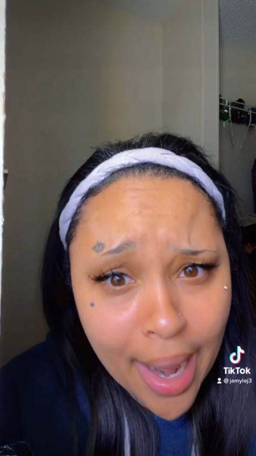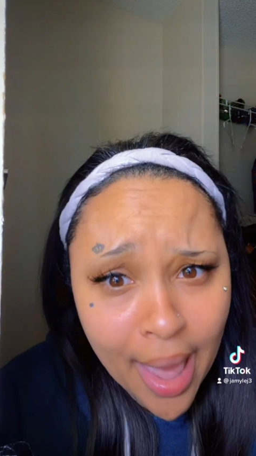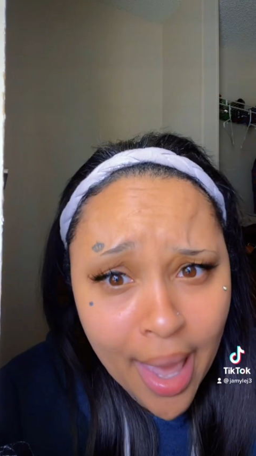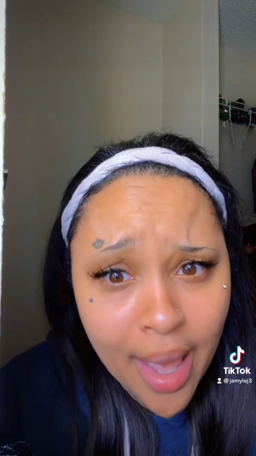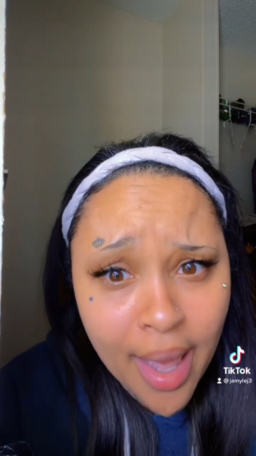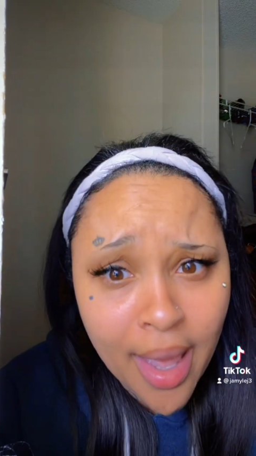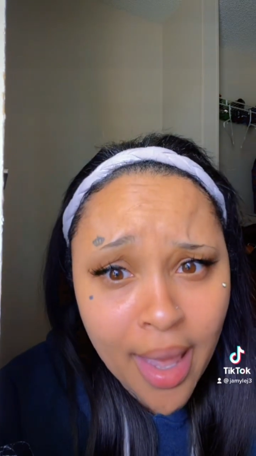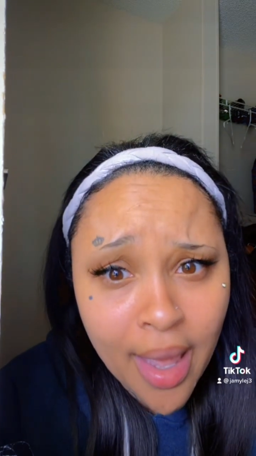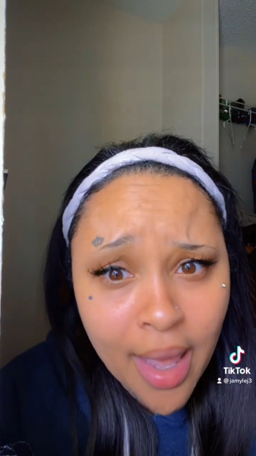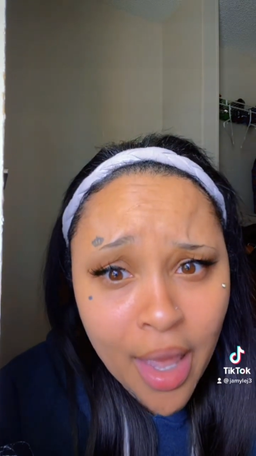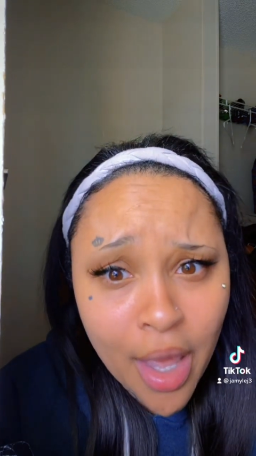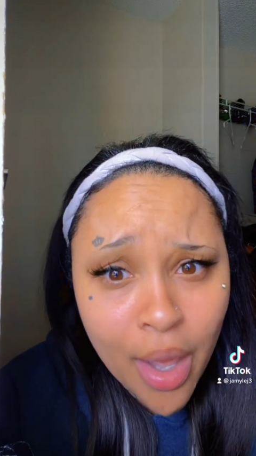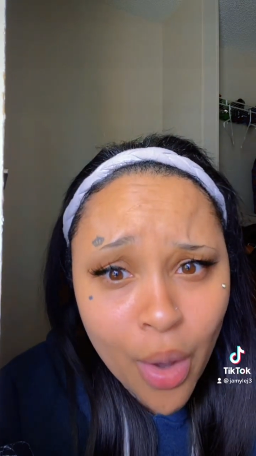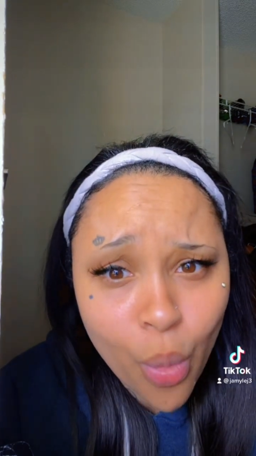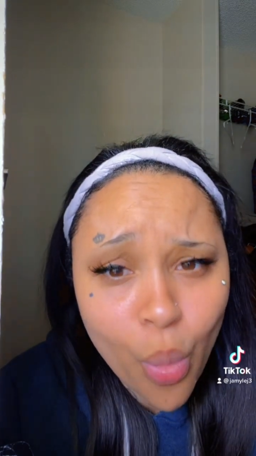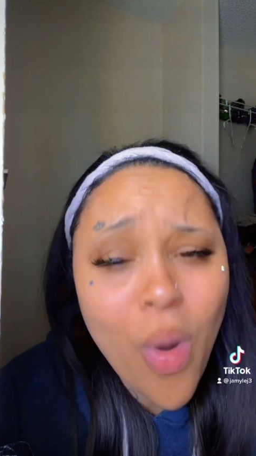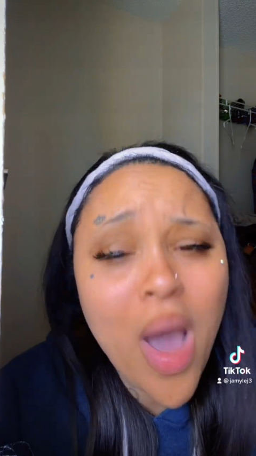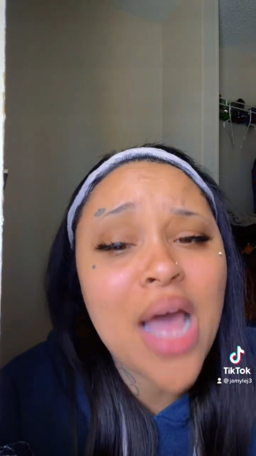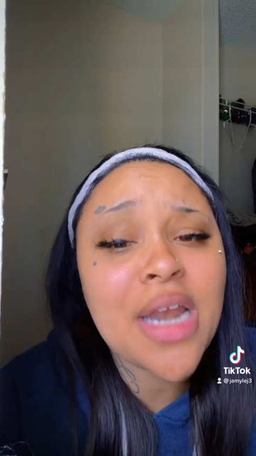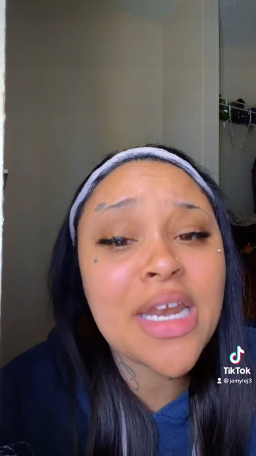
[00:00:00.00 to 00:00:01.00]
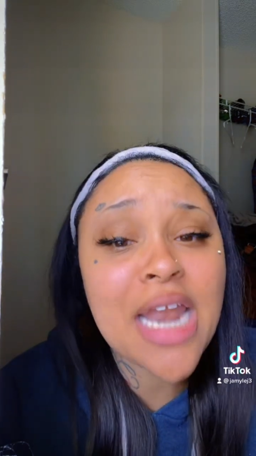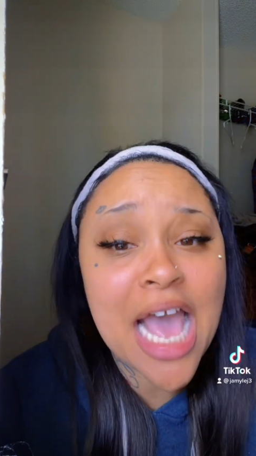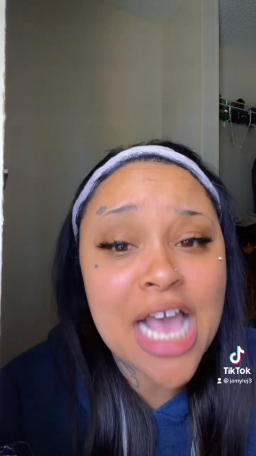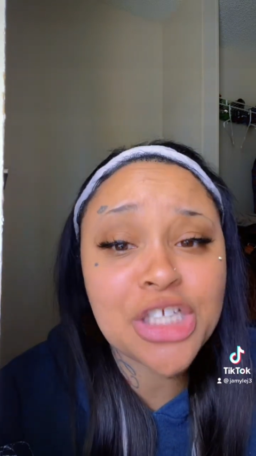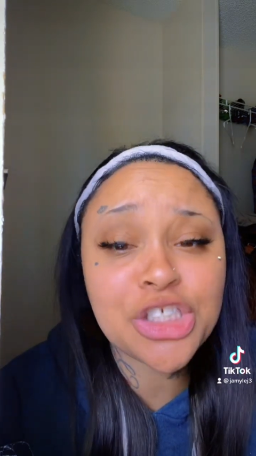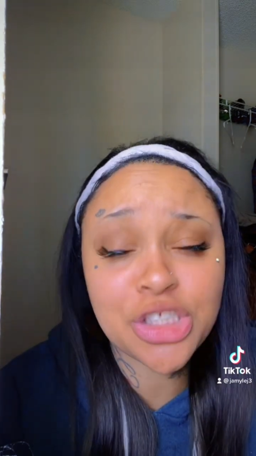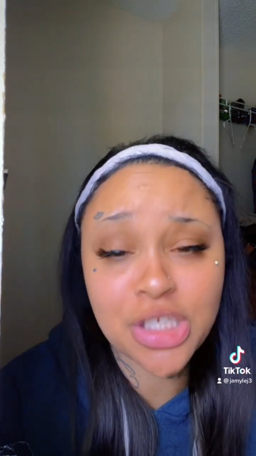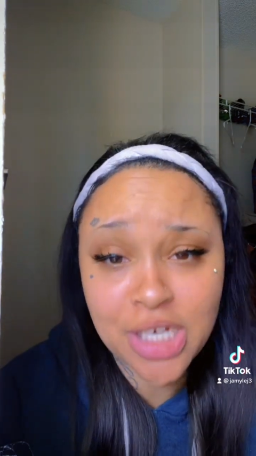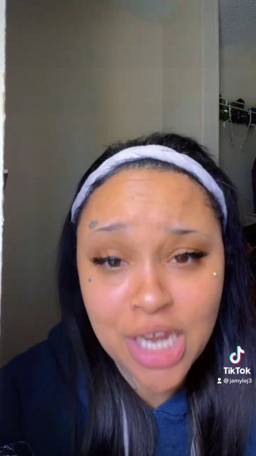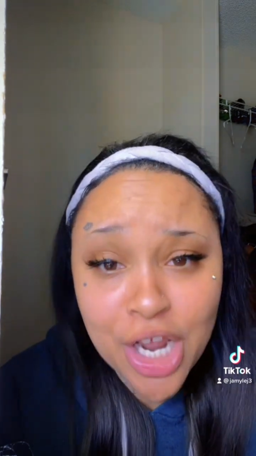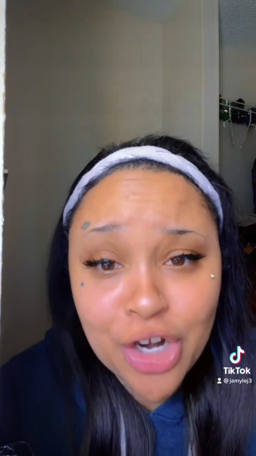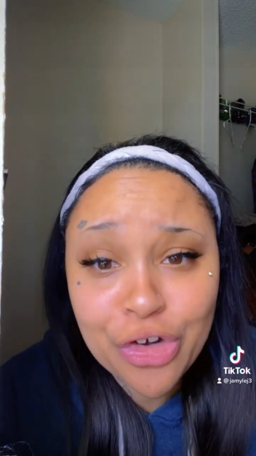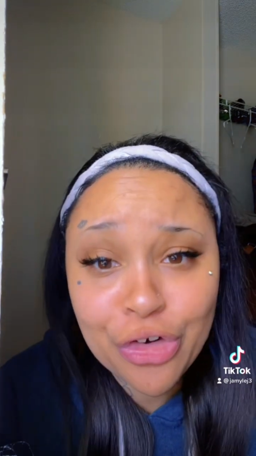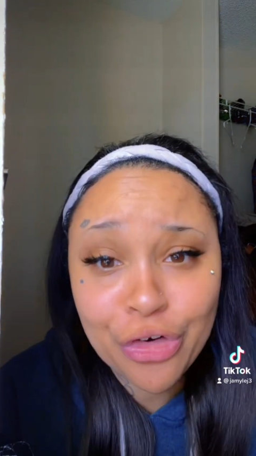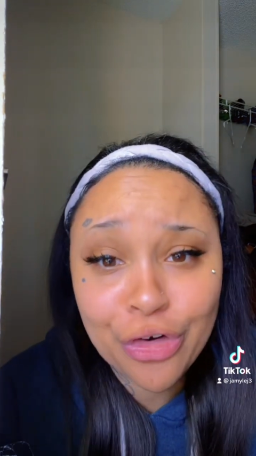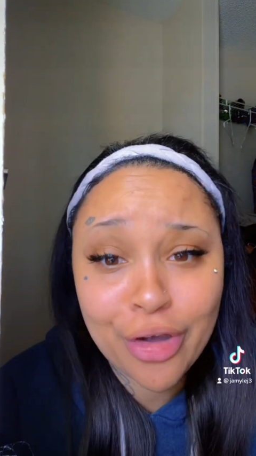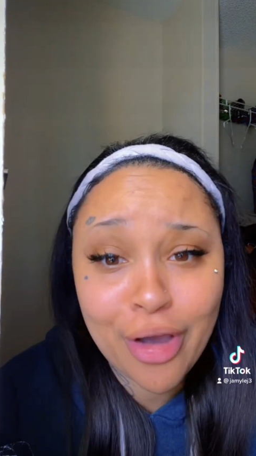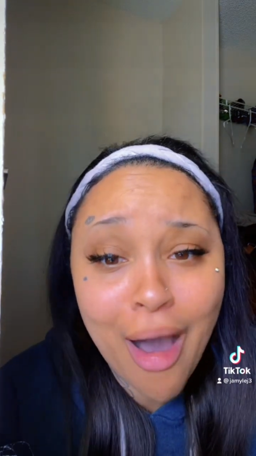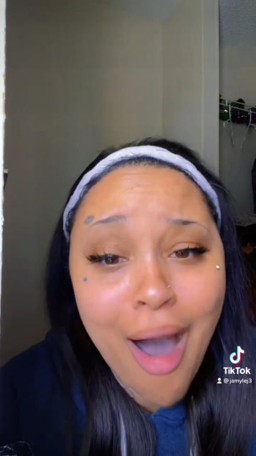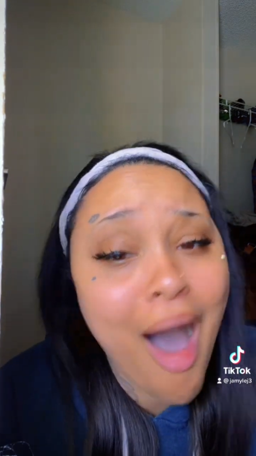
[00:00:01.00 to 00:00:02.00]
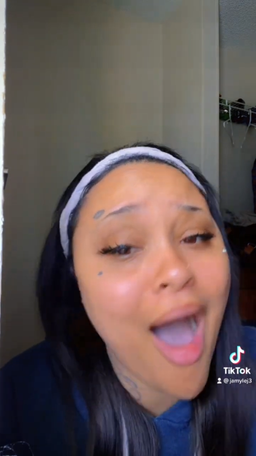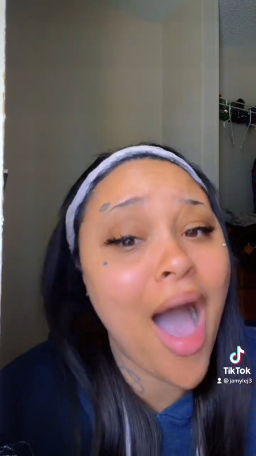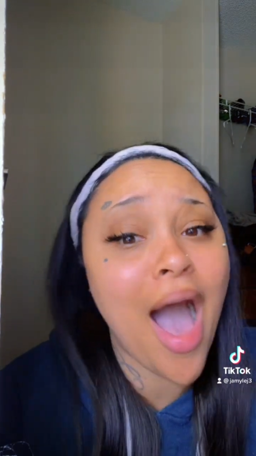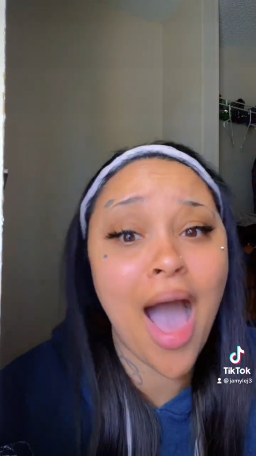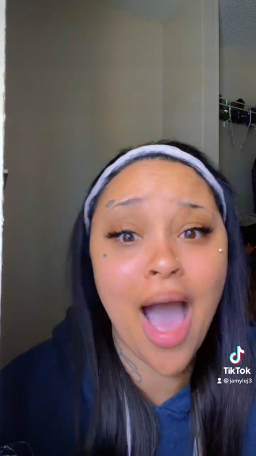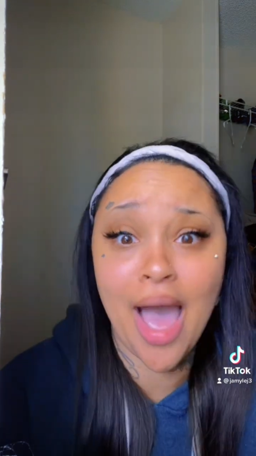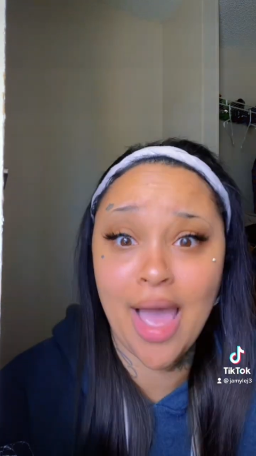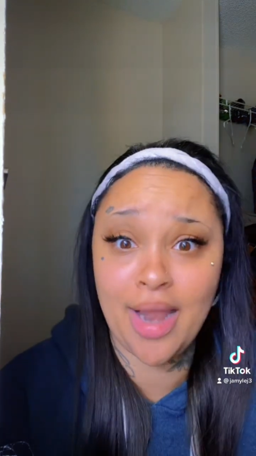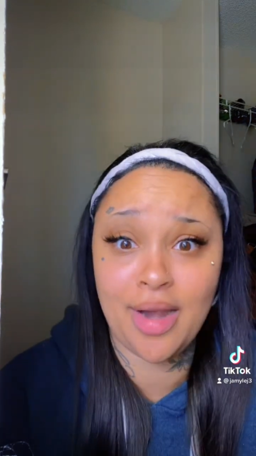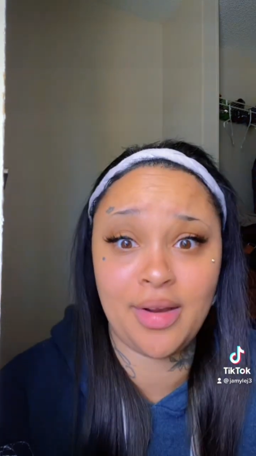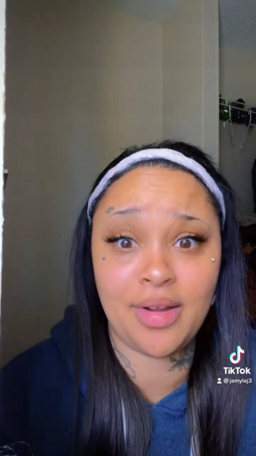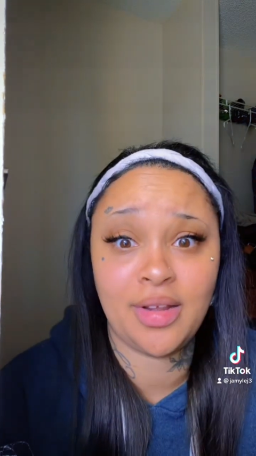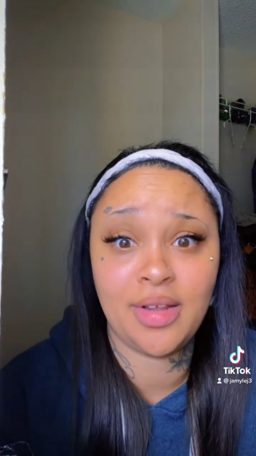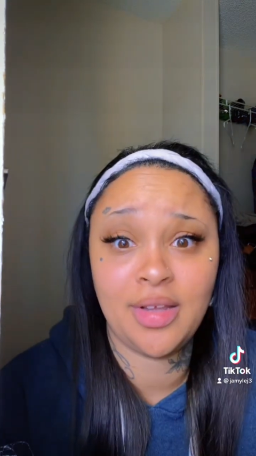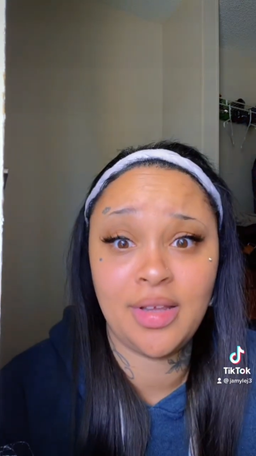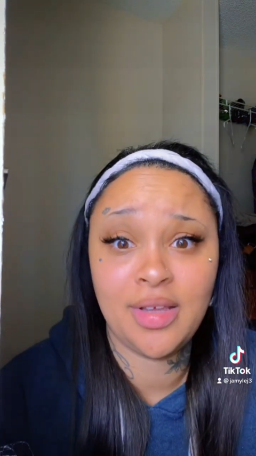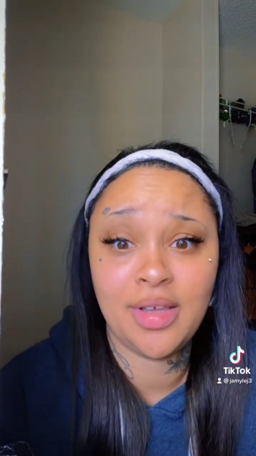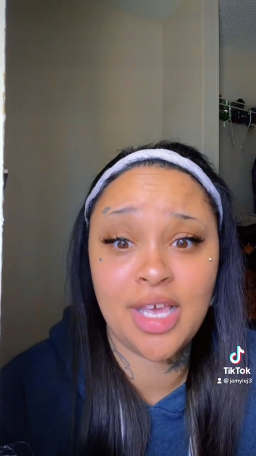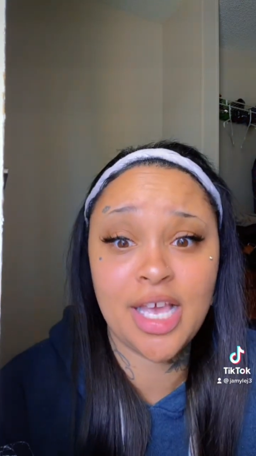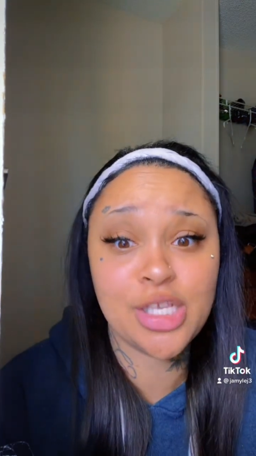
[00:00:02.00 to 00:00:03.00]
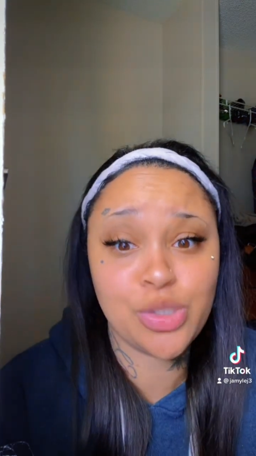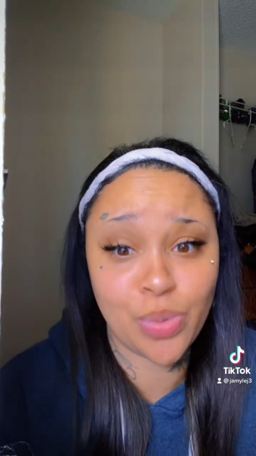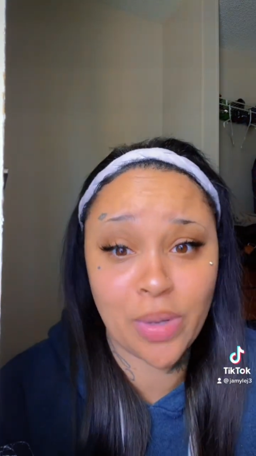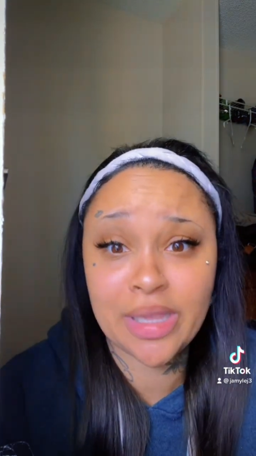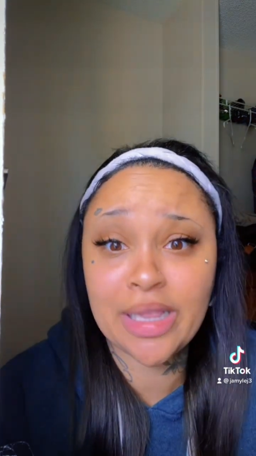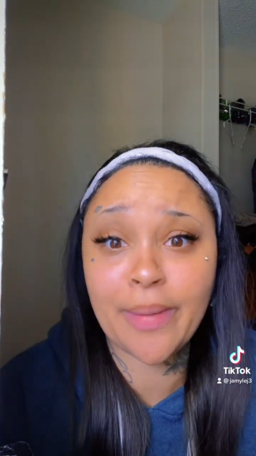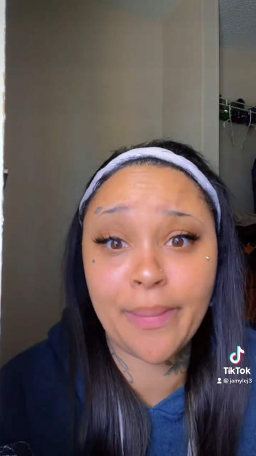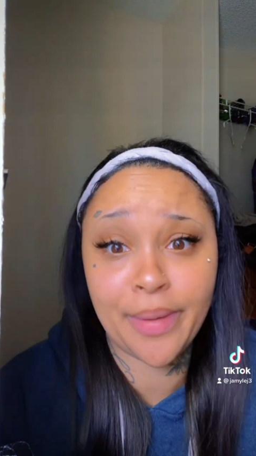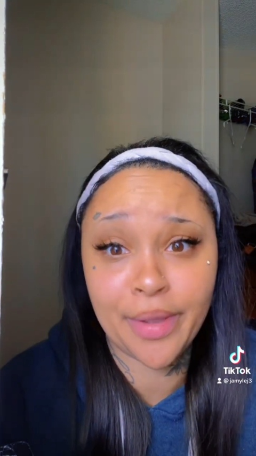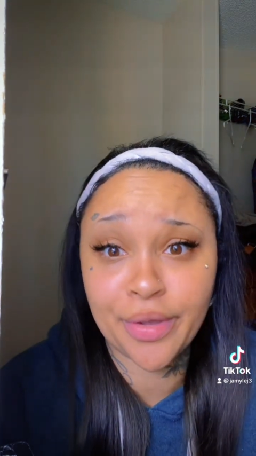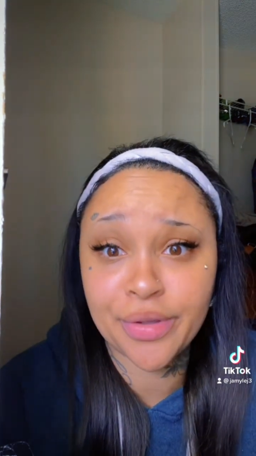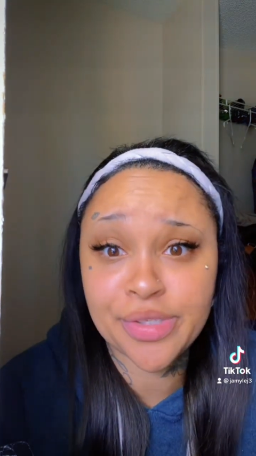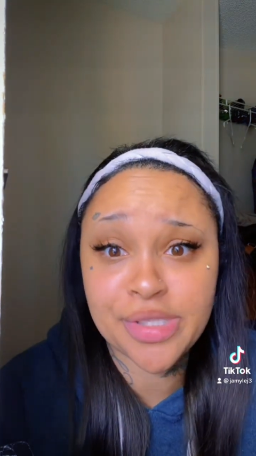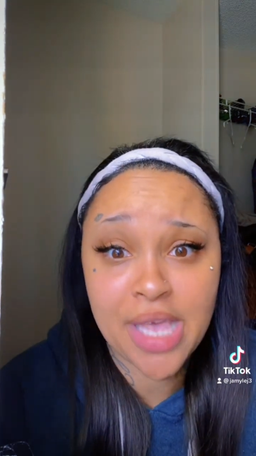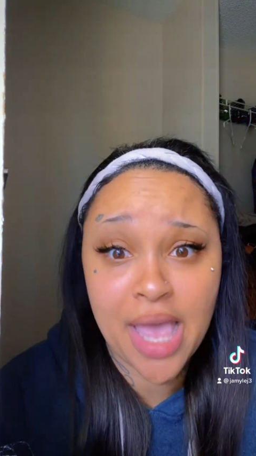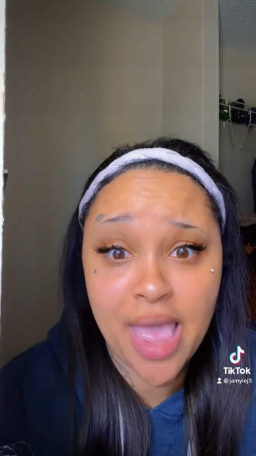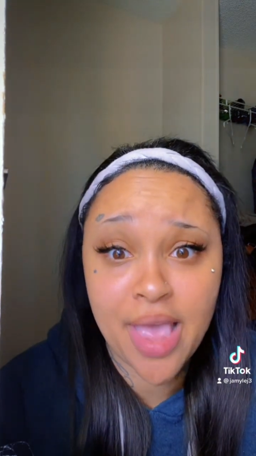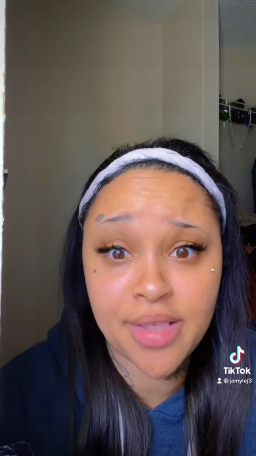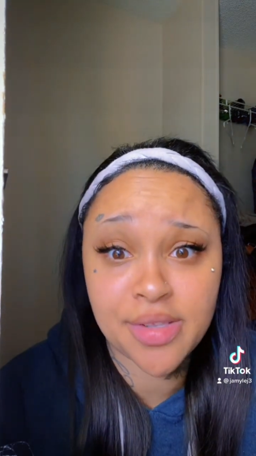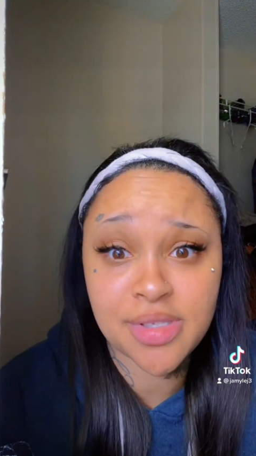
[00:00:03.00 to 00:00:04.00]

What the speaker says: One nation under God is what the bill says.